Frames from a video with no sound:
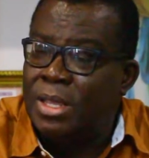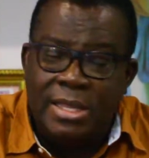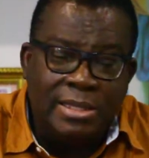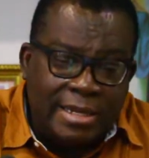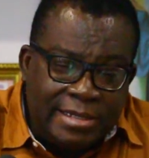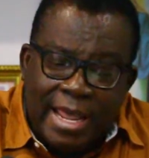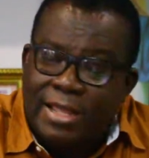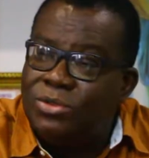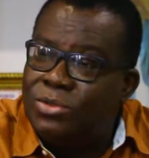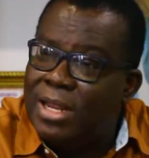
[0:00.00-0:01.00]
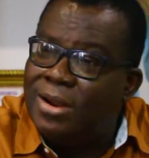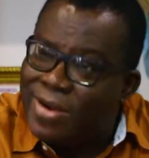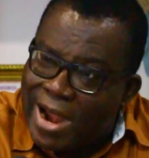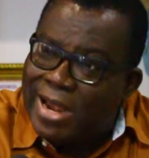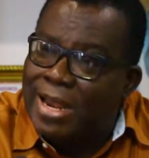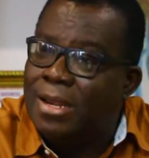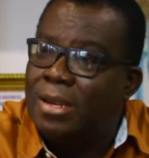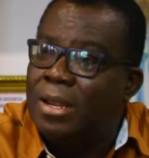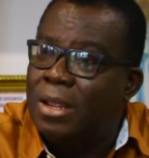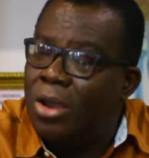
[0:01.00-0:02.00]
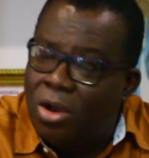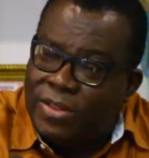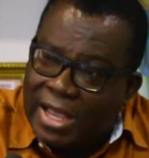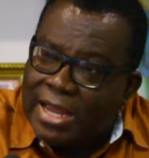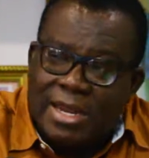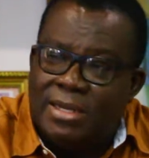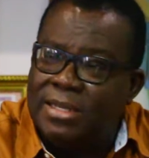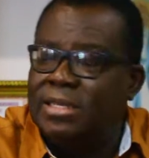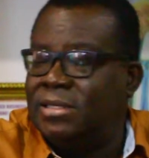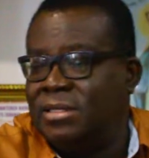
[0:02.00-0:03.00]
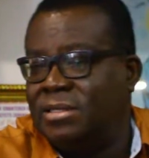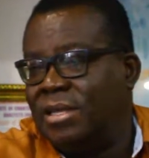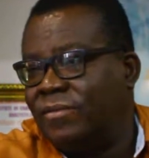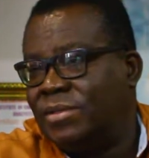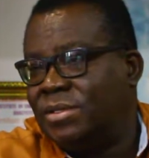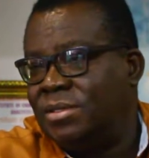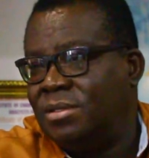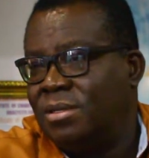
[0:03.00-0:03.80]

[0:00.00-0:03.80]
in the day-to-day running of the Ghana Education Service.